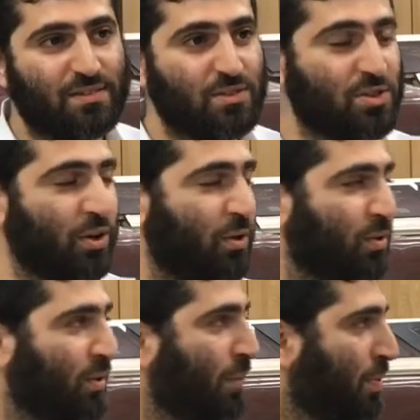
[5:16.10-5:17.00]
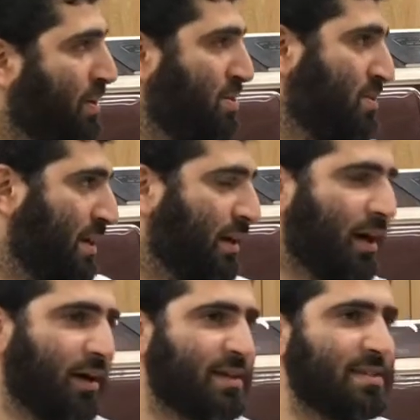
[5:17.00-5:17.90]
So a person who's in a
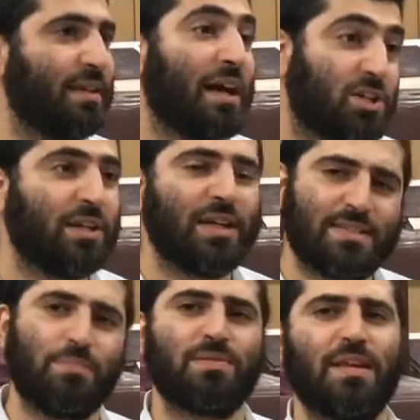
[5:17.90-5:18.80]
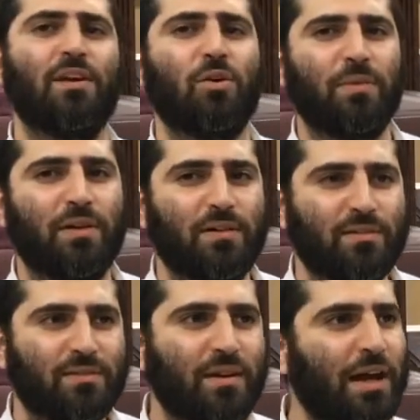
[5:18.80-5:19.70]
car accident, Ashkenazim say gomer.
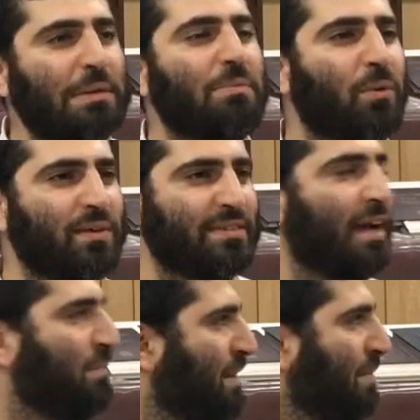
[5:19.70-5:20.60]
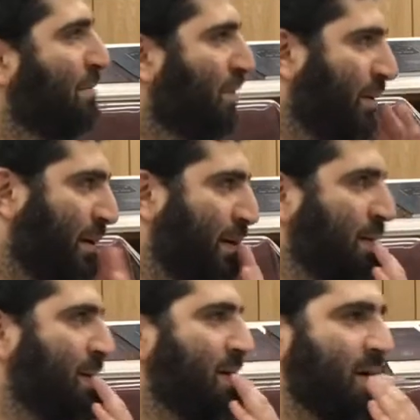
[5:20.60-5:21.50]
I remember one time, me and my brother,
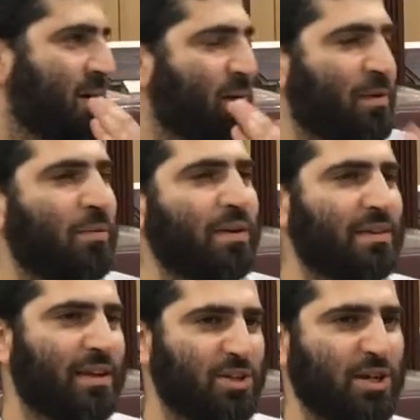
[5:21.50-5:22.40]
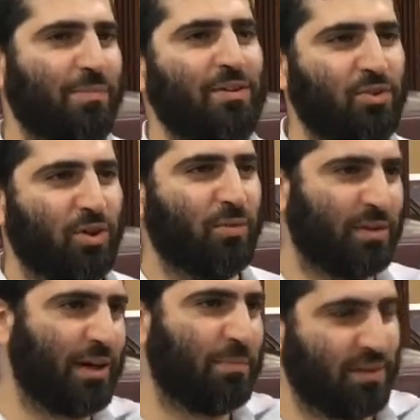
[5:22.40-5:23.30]
we went on a Shabbaton with
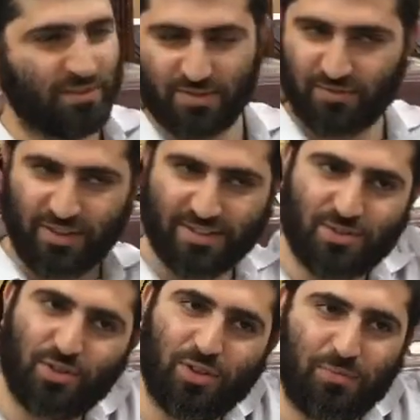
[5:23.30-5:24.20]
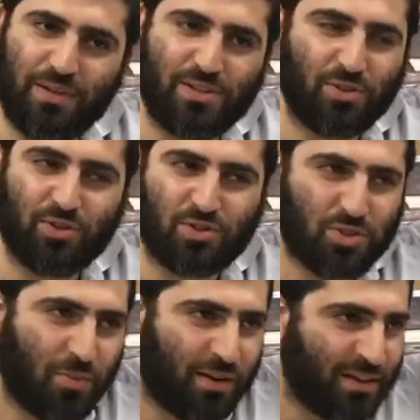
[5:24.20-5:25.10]
a couple of his friends to a place called
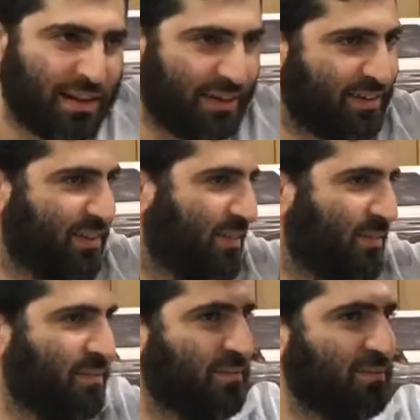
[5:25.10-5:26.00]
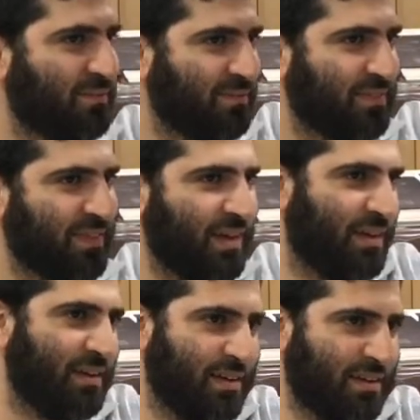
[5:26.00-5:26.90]
Swan Lake
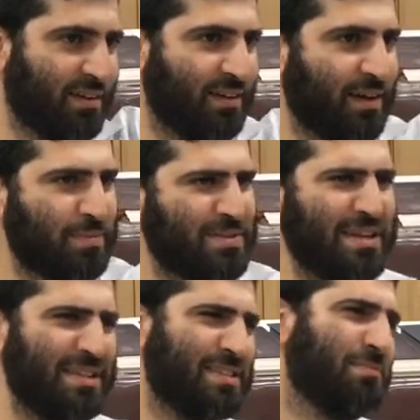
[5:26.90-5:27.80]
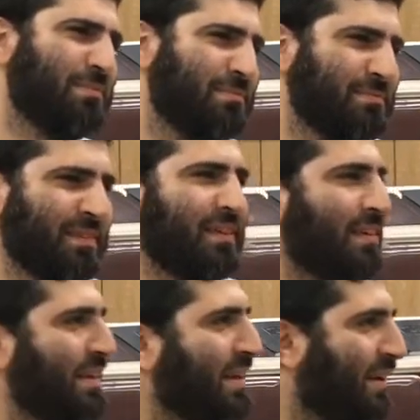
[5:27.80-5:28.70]
in uh, upstate, some
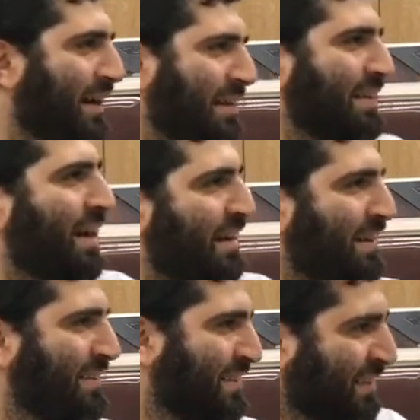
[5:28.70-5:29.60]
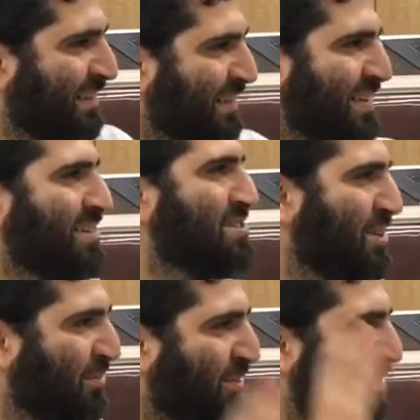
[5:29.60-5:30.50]
Ir Hanidafat,
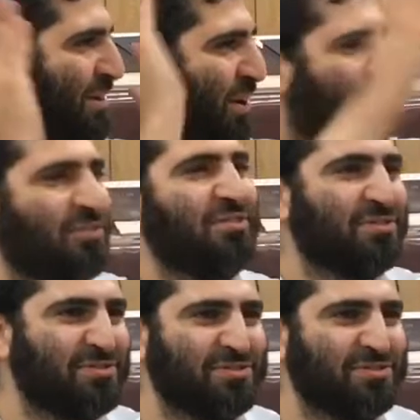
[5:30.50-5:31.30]
somewhere off of